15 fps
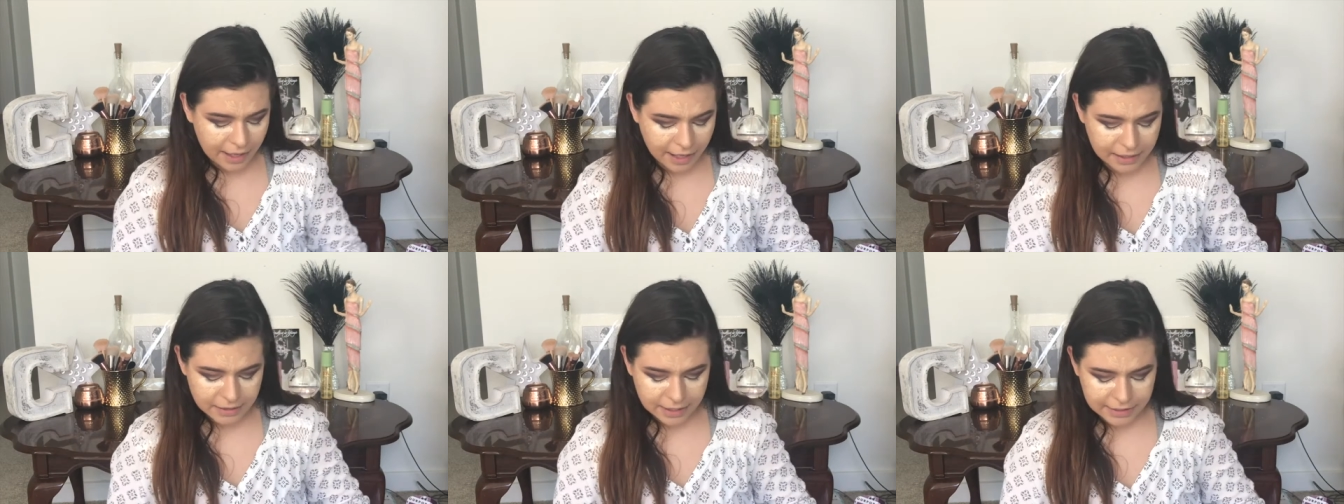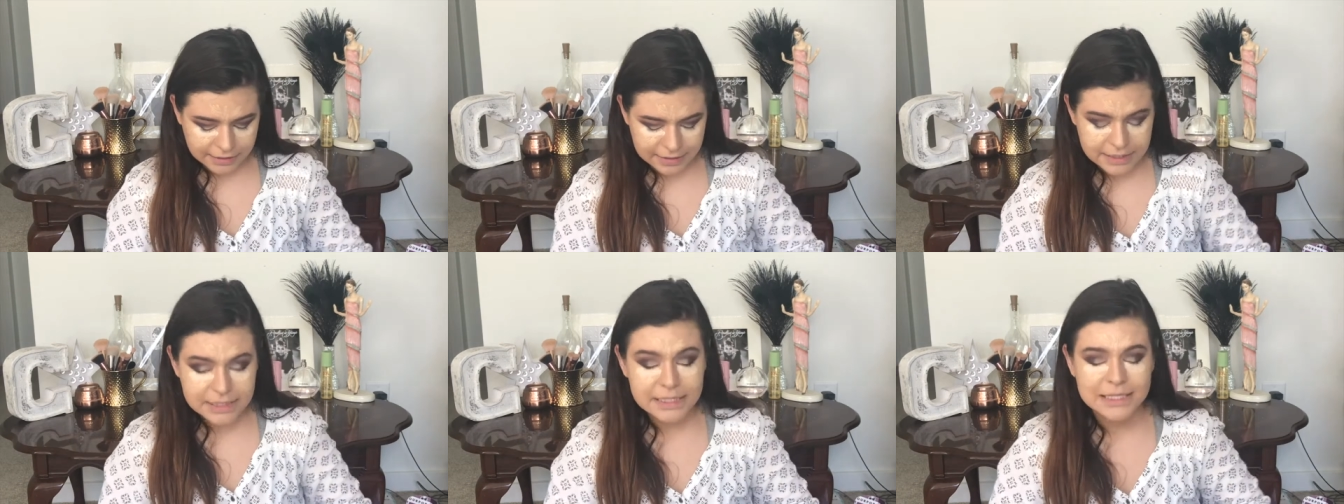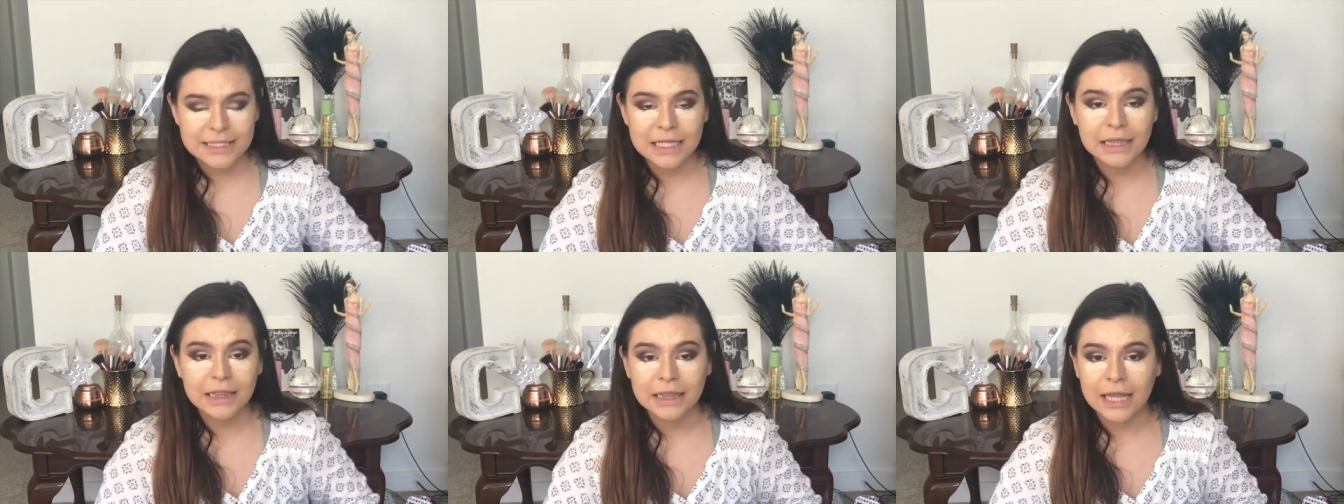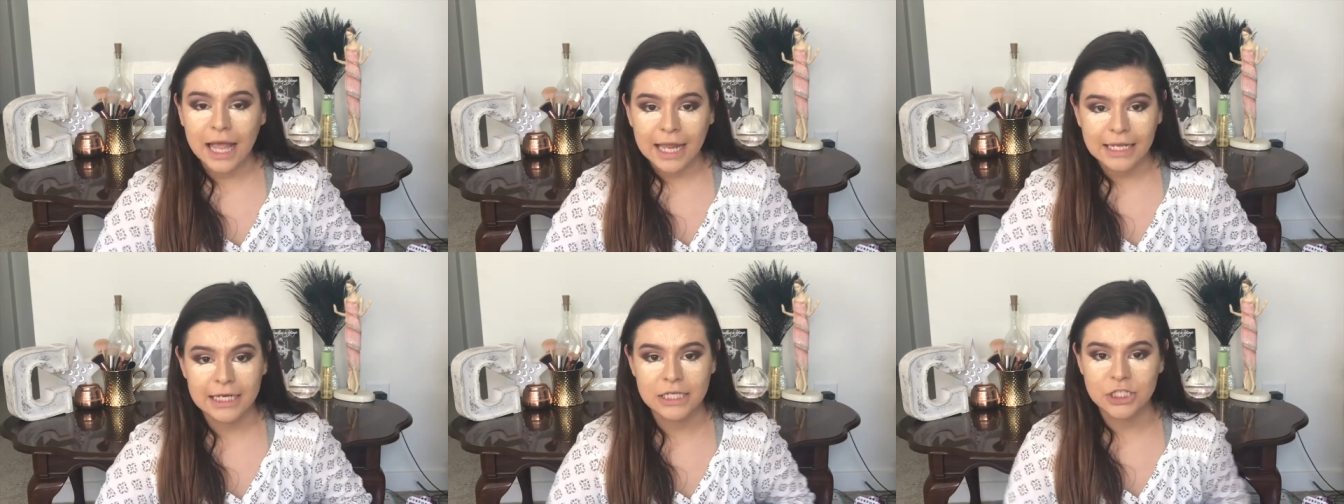And like this is the
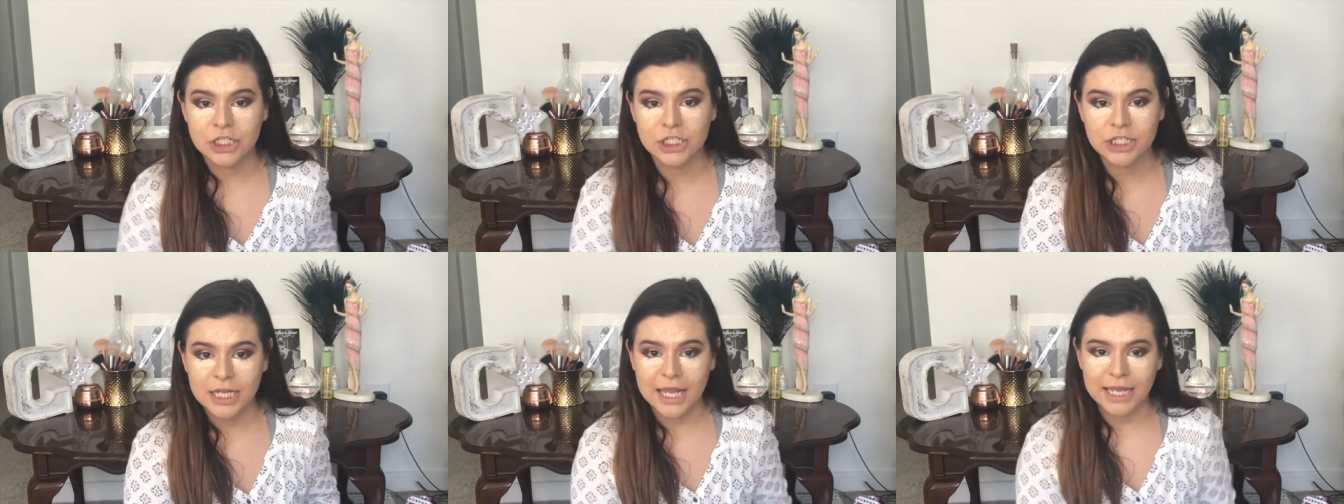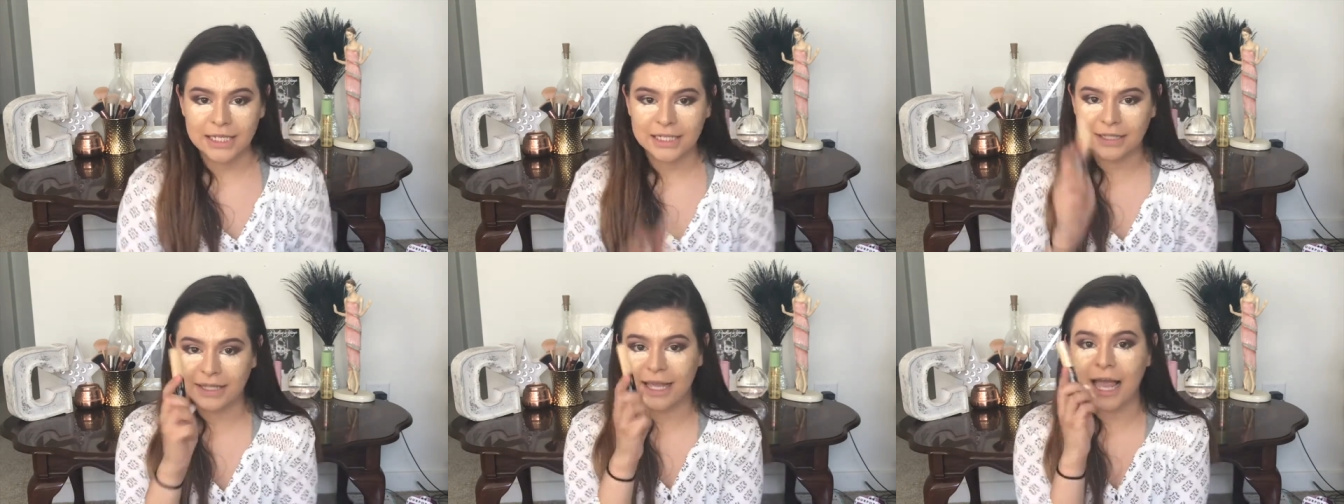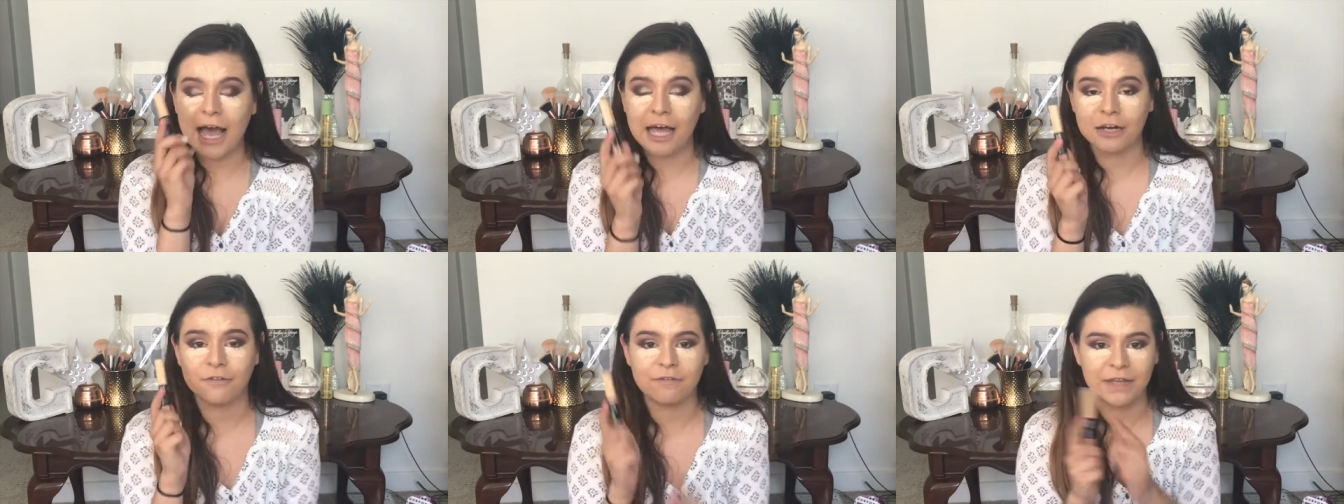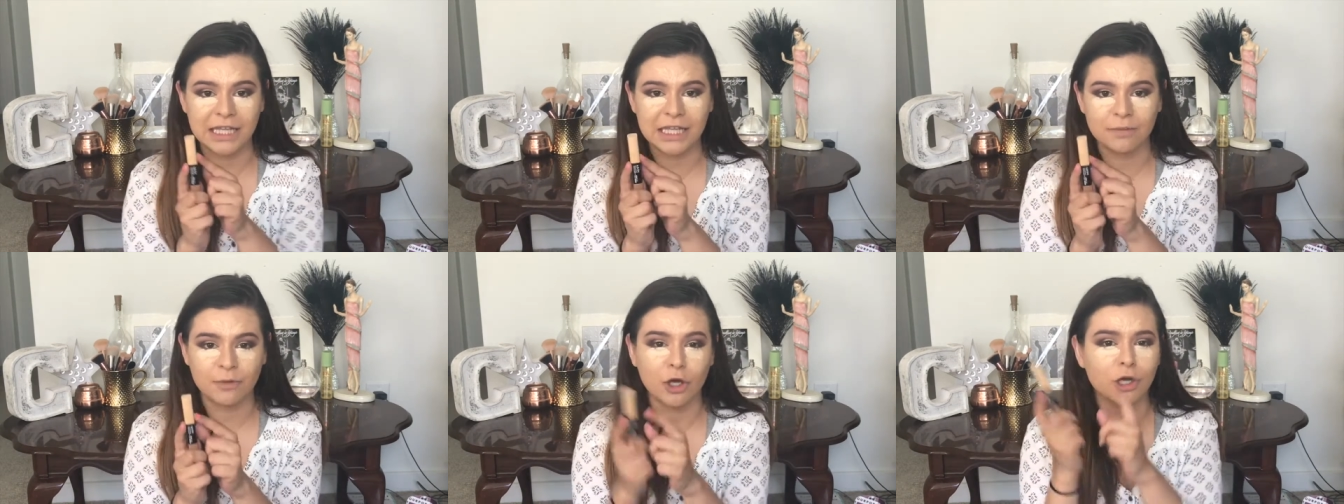lightest shade that they had available.